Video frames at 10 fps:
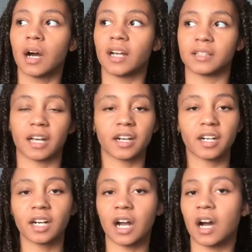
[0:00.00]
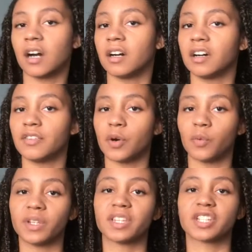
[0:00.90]
a letter of
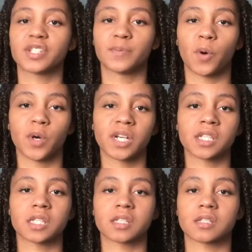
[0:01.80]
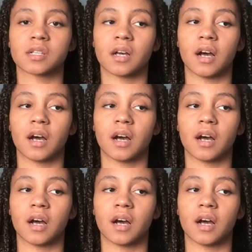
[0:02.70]
what the sports